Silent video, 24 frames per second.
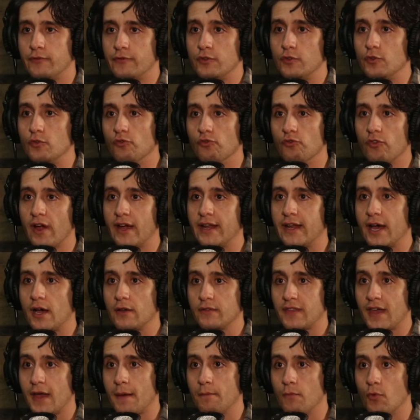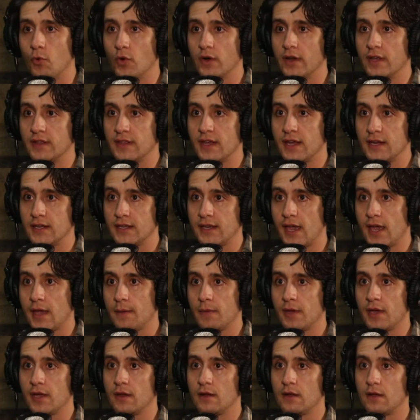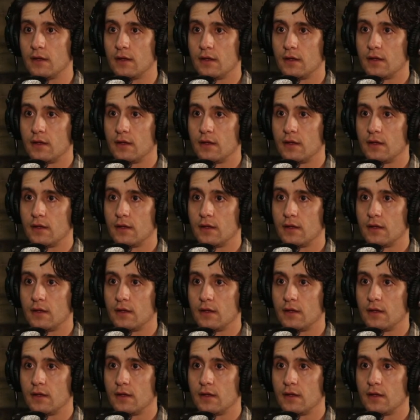I flew right out that morning that it came in.